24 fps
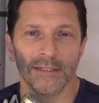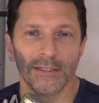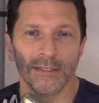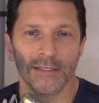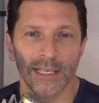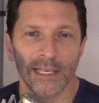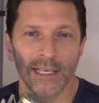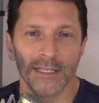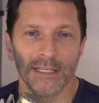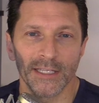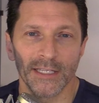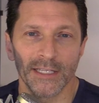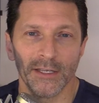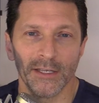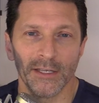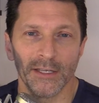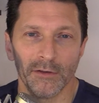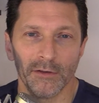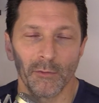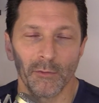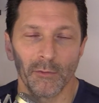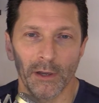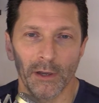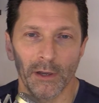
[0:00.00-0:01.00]
continued
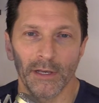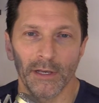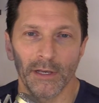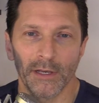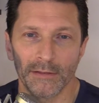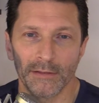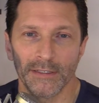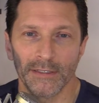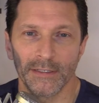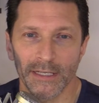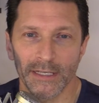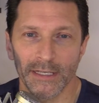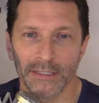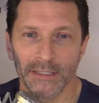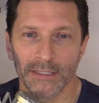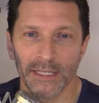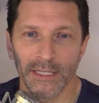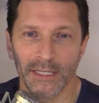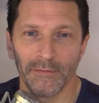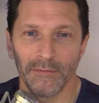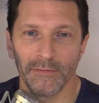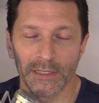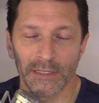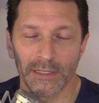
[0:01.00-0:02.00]
to wear down the Texas
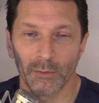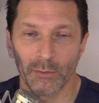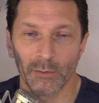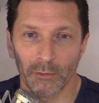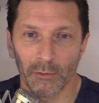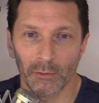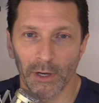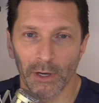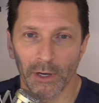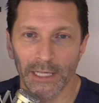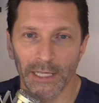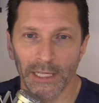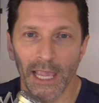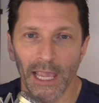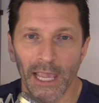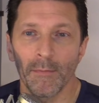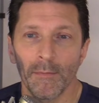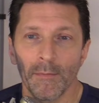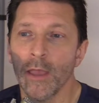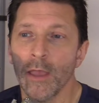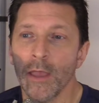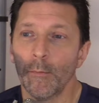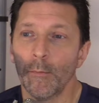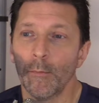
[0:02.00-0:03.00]
defense with the running game,
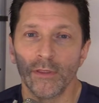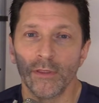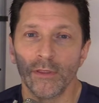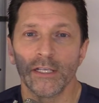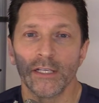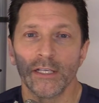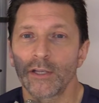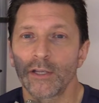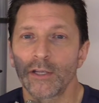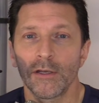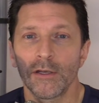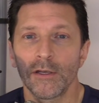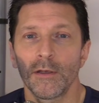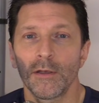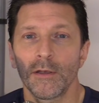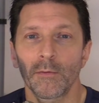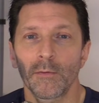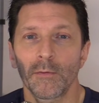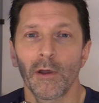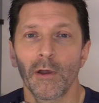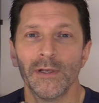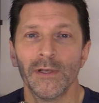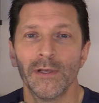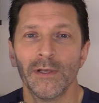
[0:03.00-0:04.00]
but they started to
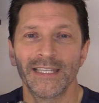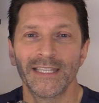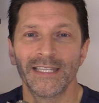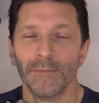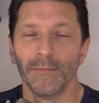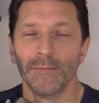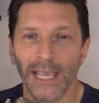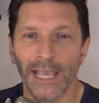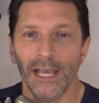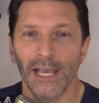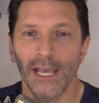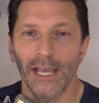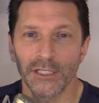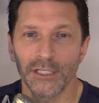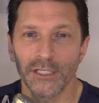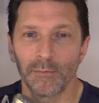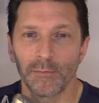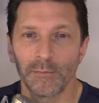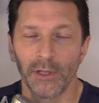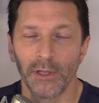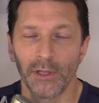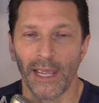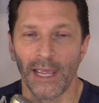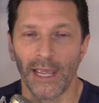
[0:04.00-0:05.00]
throw in some gadget
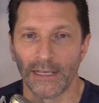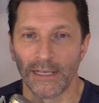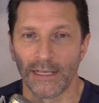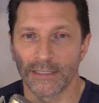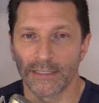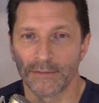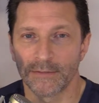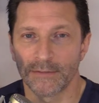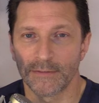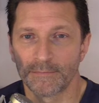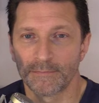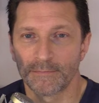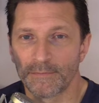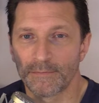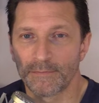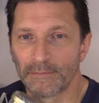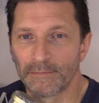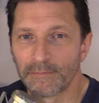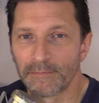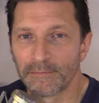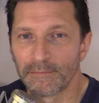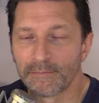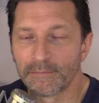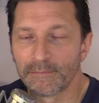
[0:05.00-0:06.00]
plays.
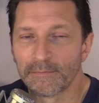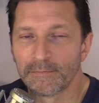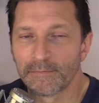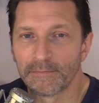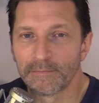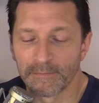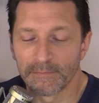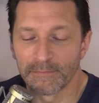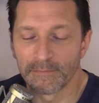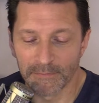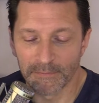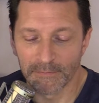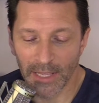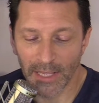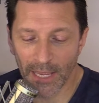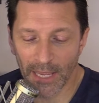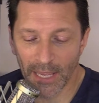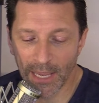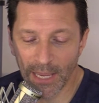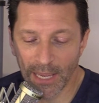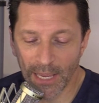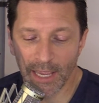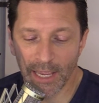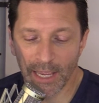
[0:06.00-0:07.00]

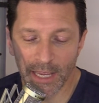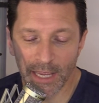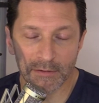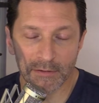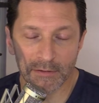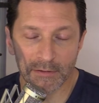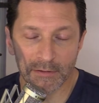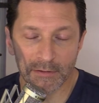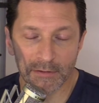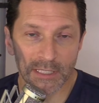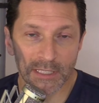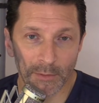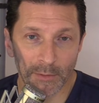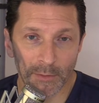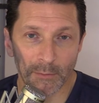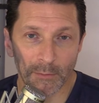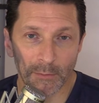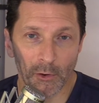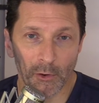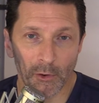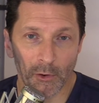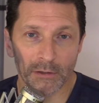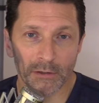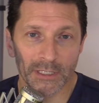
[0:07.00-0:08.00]
And some of them
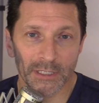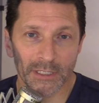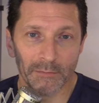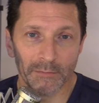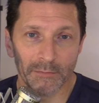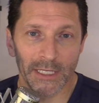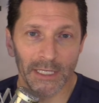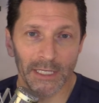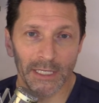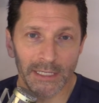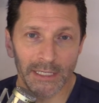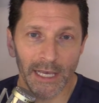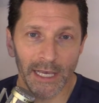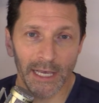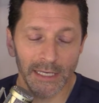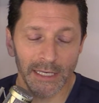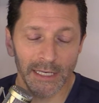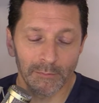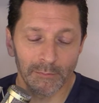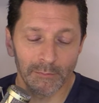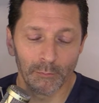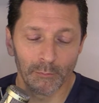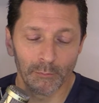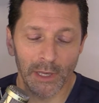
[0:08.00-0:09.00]
worked, some did not,
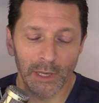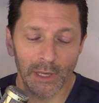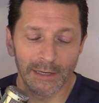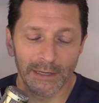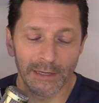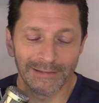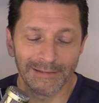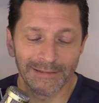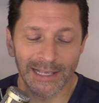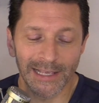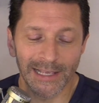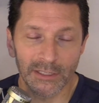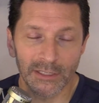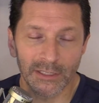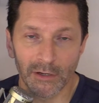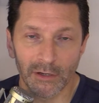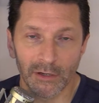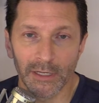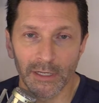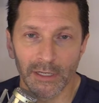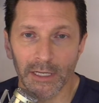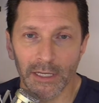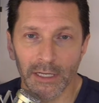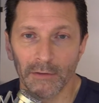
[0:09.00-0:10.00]
but they
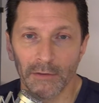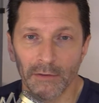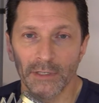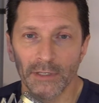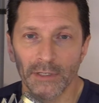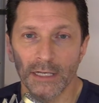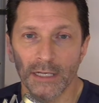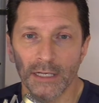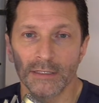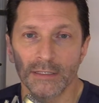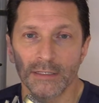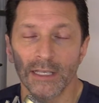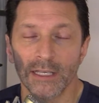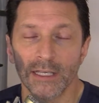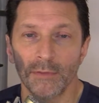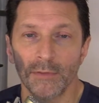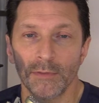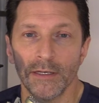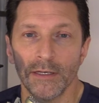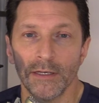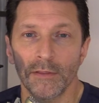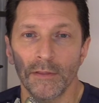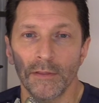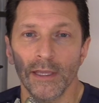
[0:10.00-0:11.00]
started to give Texas something
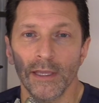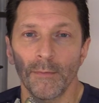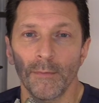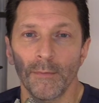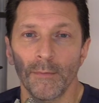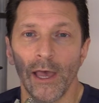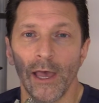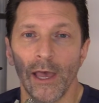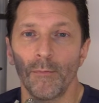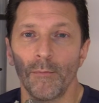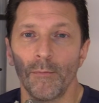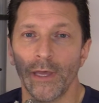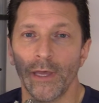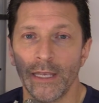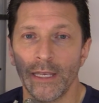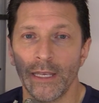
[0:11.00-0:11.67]
to think about. But